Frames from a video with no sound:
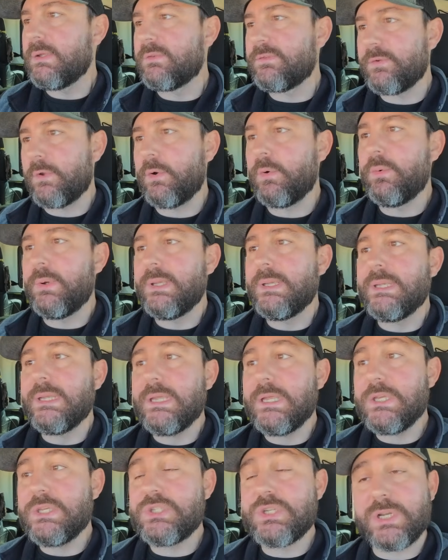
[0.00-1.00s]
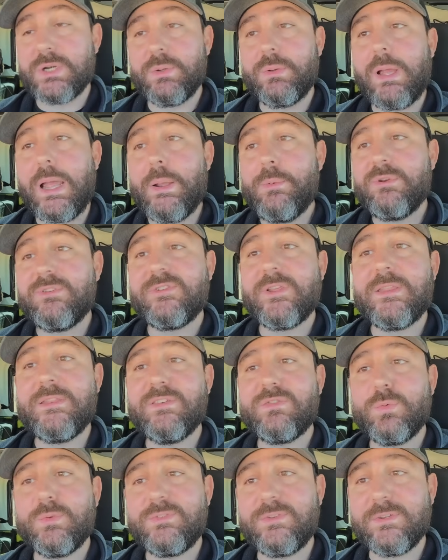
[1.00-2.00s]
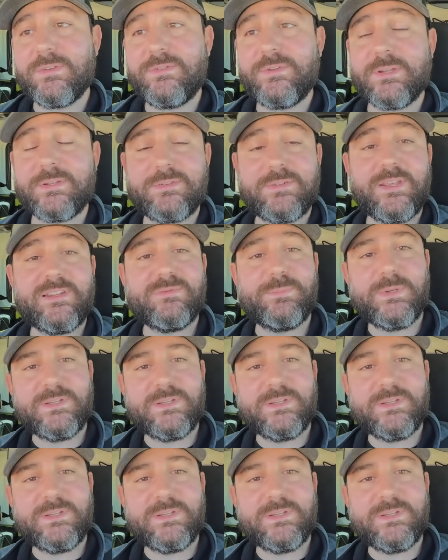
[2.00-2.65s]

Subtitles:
So in general, I would say this was a success